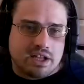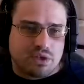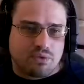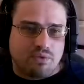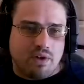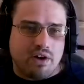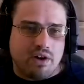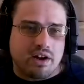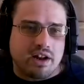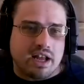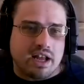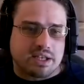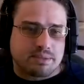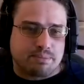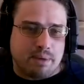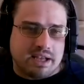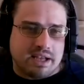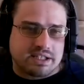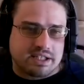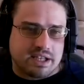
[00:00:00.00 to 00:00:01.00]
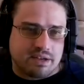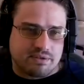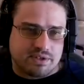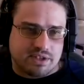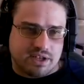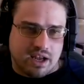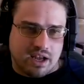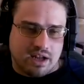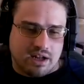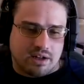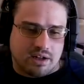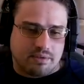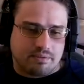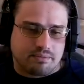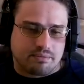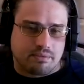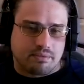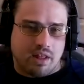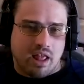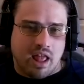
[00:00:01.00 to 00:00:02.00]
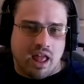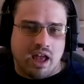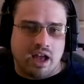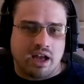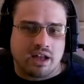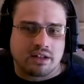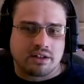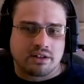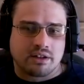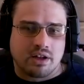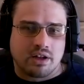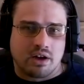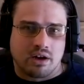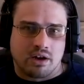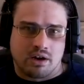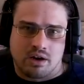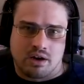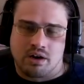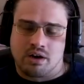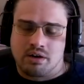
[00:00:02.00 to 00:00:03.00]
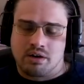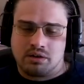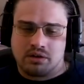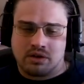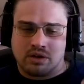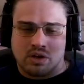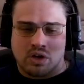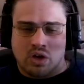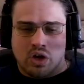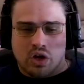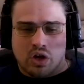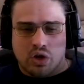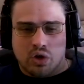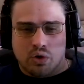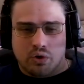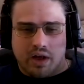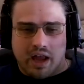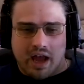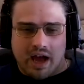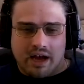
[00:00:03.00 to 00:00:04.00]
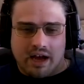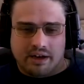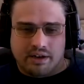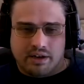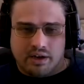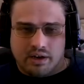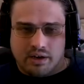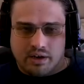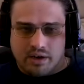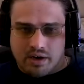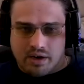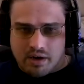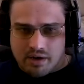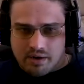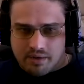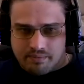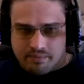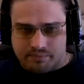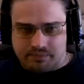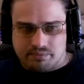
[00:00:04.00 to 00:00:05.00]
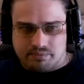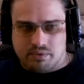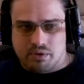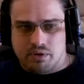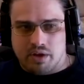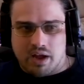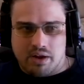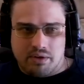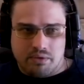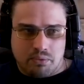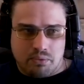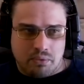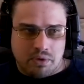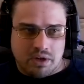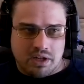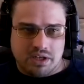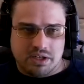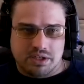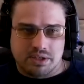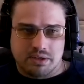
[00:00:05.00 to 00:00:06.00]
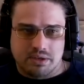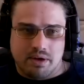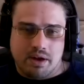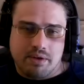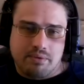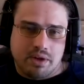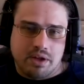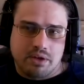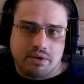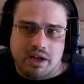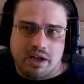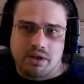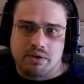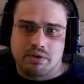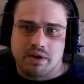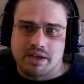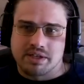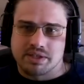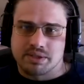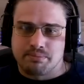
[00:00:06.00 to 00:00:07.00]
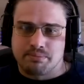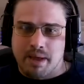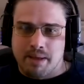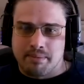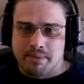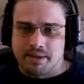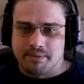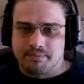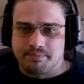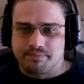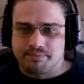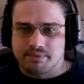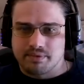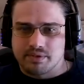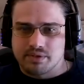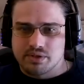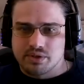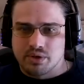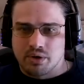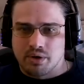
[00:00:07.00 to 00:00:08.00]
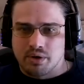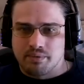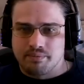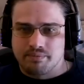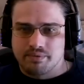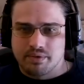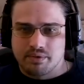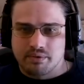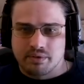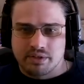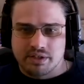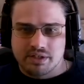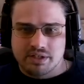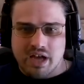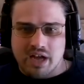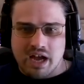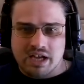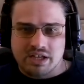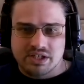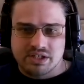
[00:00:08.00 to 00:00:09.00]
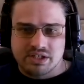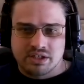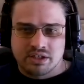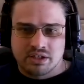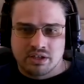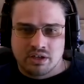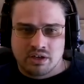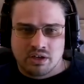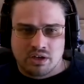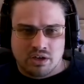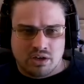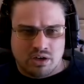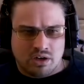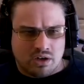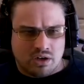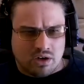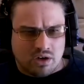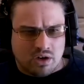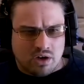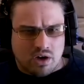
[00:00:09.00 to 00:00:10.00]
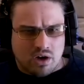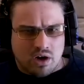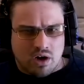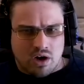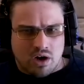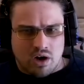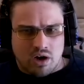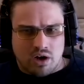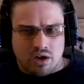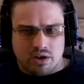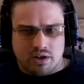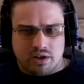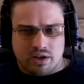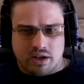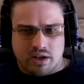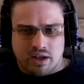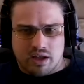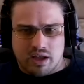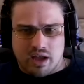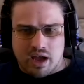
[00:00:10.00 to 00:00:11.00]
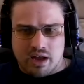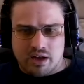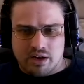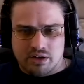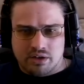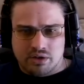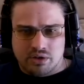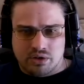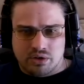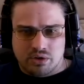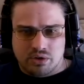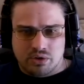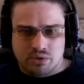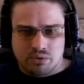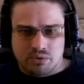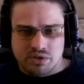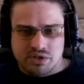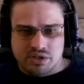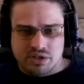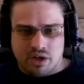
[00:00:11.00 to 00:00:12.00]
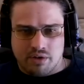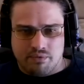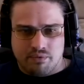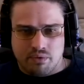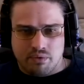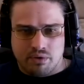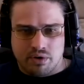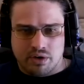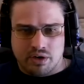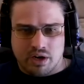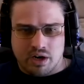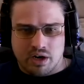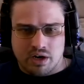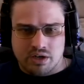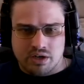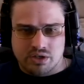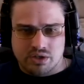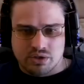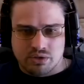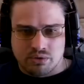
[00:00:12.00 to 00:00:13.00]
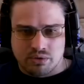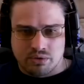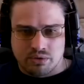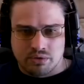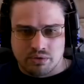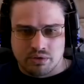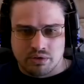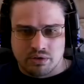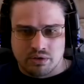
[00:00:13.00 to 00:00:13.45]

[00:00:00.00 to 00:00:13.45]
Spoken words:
a very inexpensive skill, and you can really you can spam it. So well, these guys are kind of doing stuff over there. So